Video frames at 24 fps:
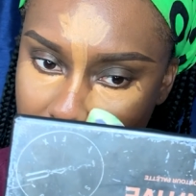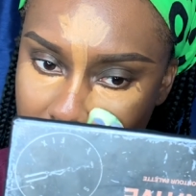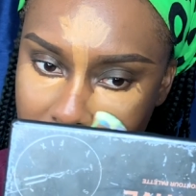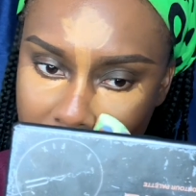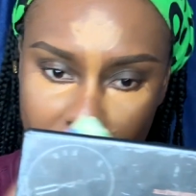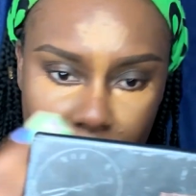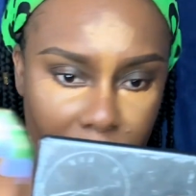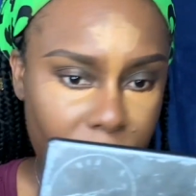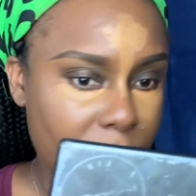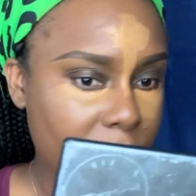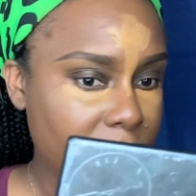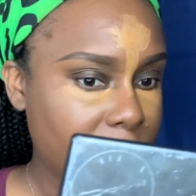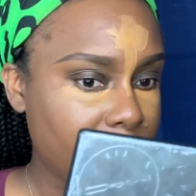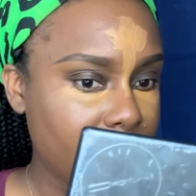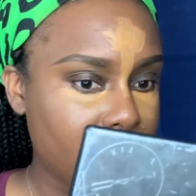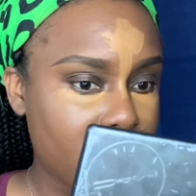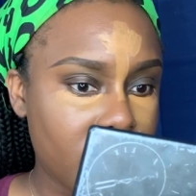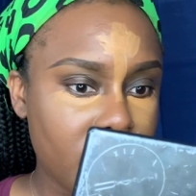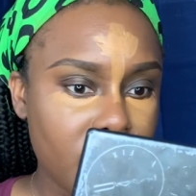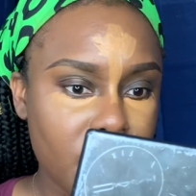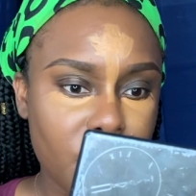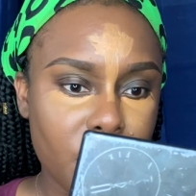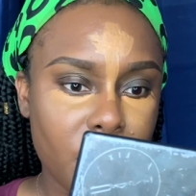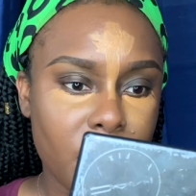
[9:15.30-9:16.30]
and this is
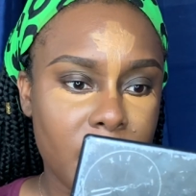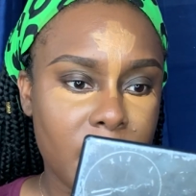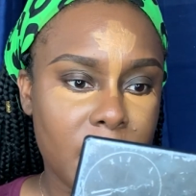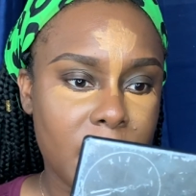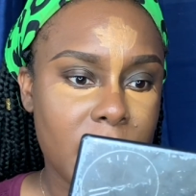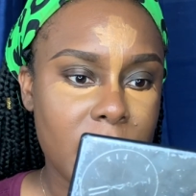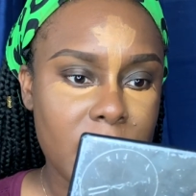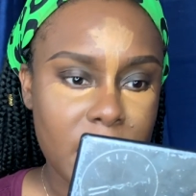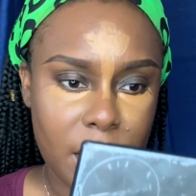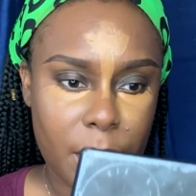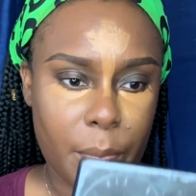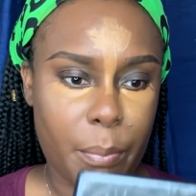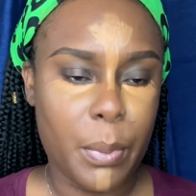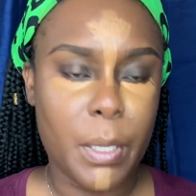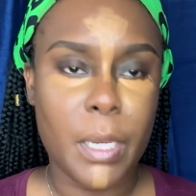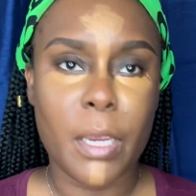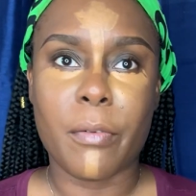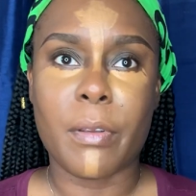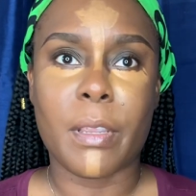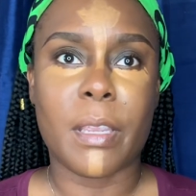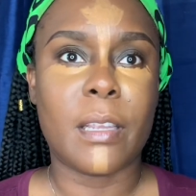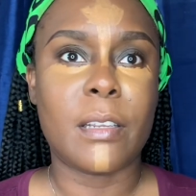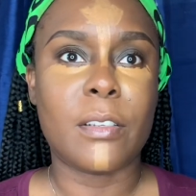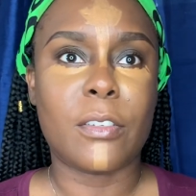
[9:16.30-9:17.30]
literally
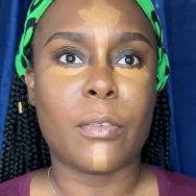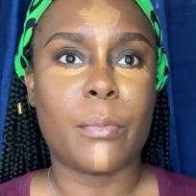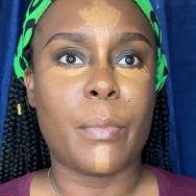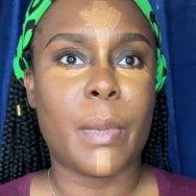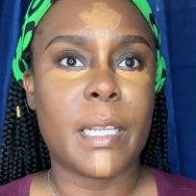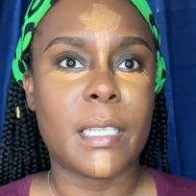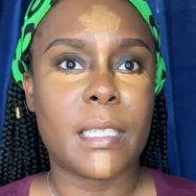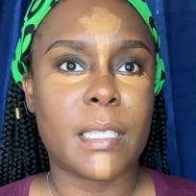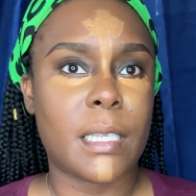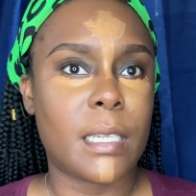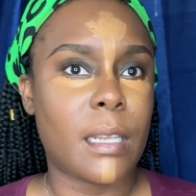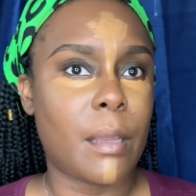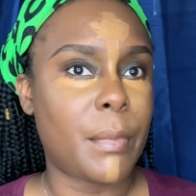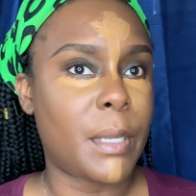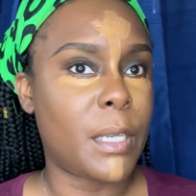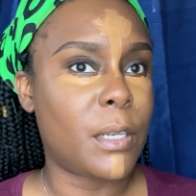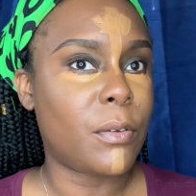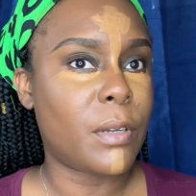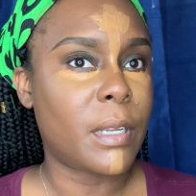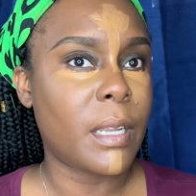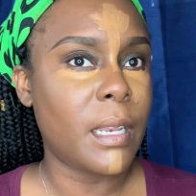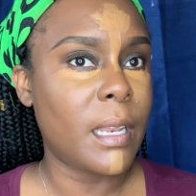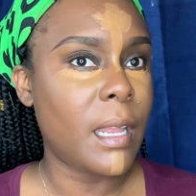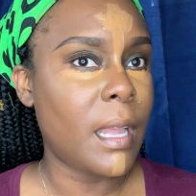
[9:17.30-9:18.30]
disappearing into my skin i mean
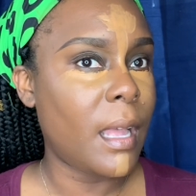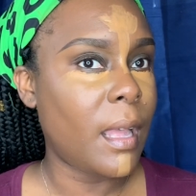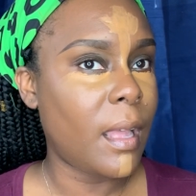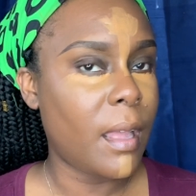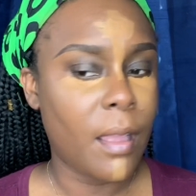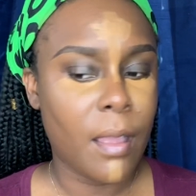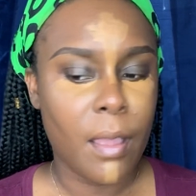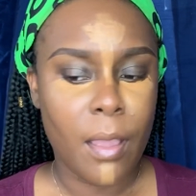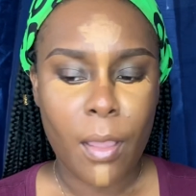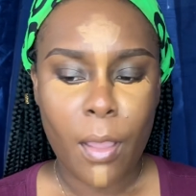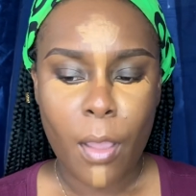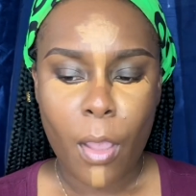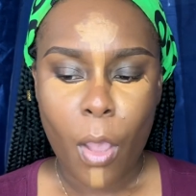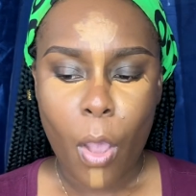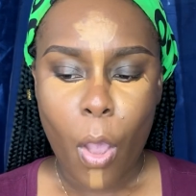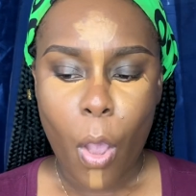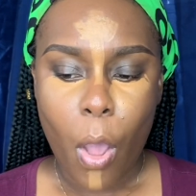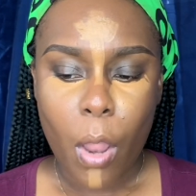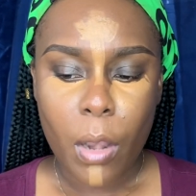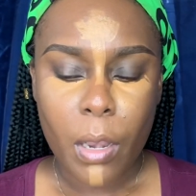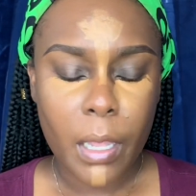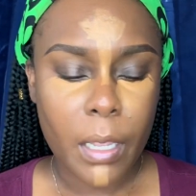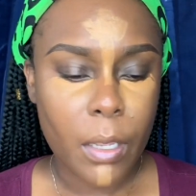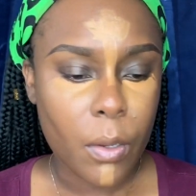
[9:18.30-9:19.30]
look at that
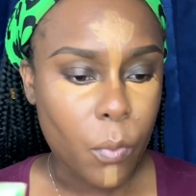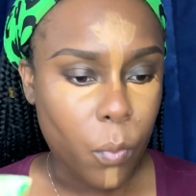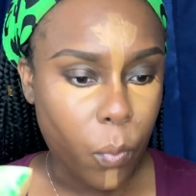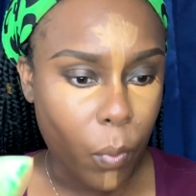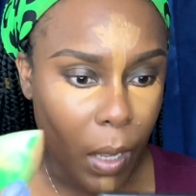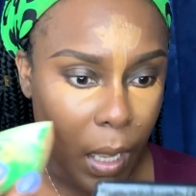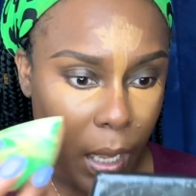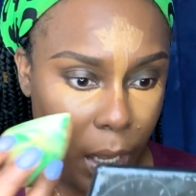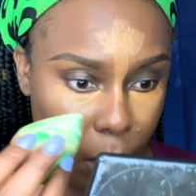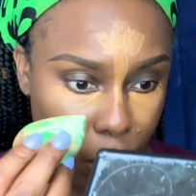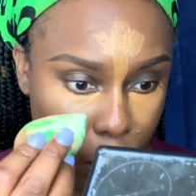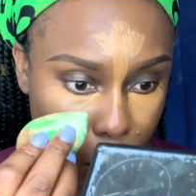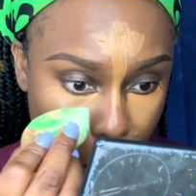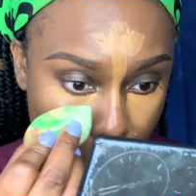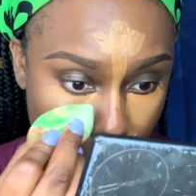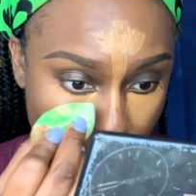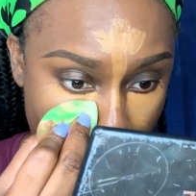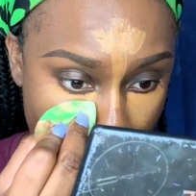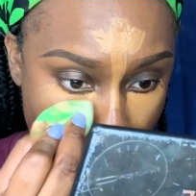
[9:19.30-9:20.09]
like, wow.